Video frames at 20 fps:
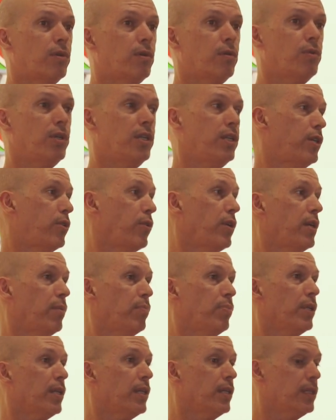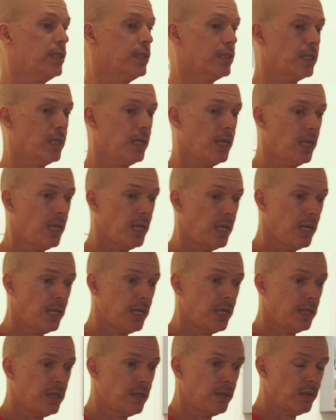really great place
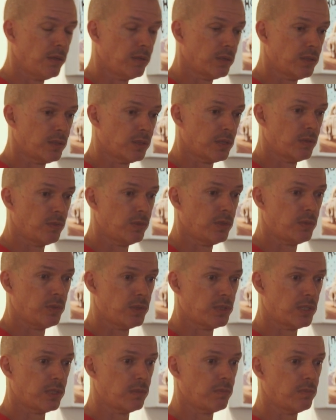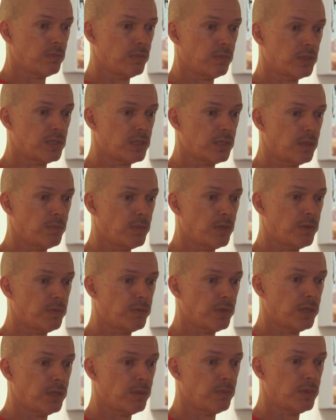and I, I got to work with some, some
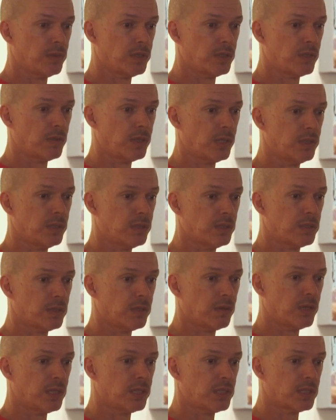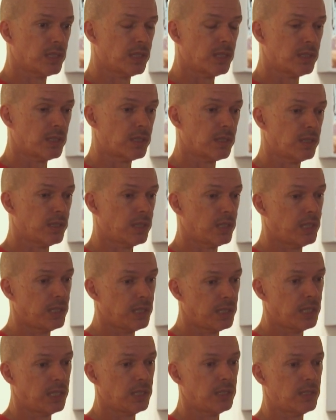of um, Australia's greatest artists like
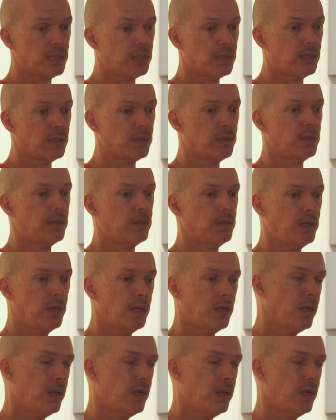Kitty Kantilla and